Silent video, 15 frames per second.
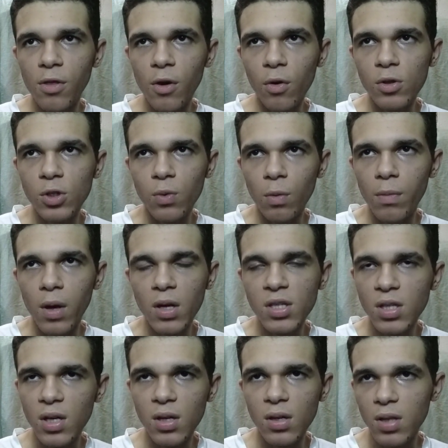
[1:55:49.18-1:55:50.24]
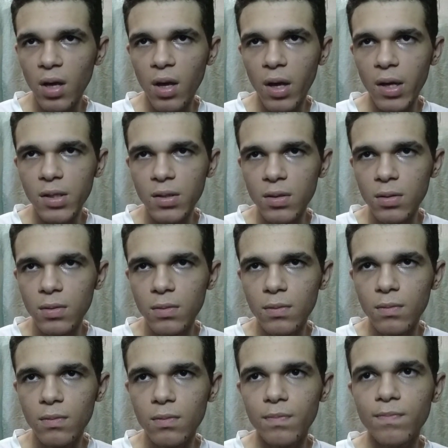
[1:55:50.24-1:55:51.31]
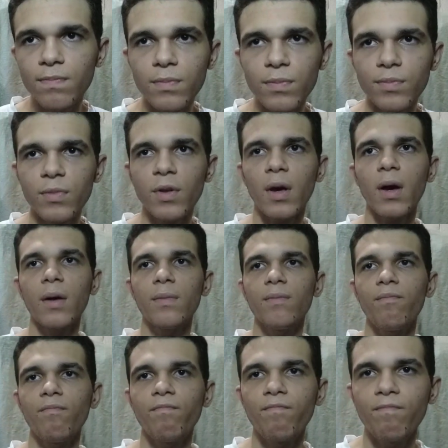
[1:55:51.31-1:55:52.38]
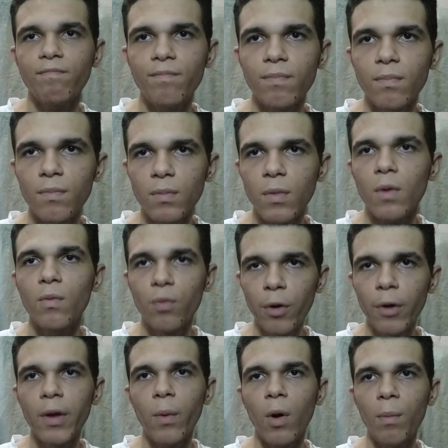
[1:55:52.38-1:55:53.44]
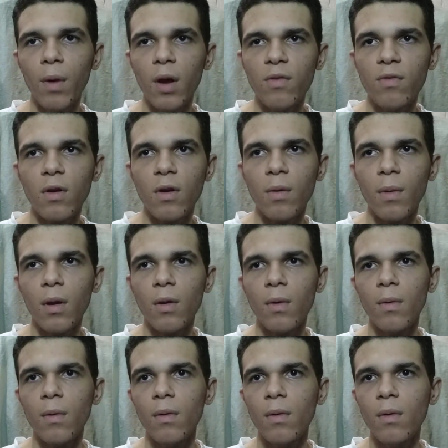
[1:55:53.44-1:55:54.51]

of those will make sense, I guess. Yeah. Really well made video, by the way.